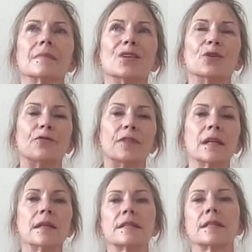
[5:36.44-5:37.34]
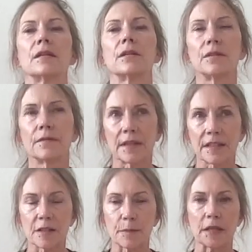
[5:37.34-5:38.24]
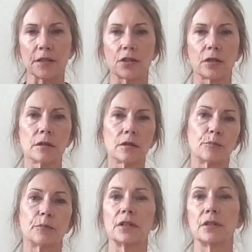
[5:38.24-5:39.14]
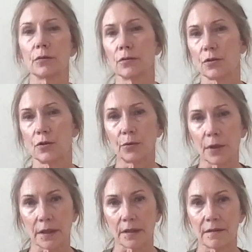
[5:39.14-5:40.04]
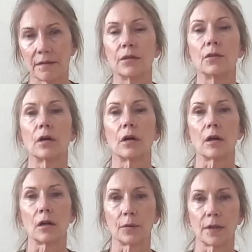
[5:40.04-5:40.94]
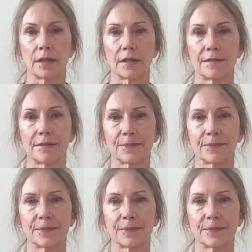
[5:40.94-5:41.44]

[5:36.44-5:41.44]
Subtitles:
You feel this kind of expansion, but you're not doing it, you're allowing it.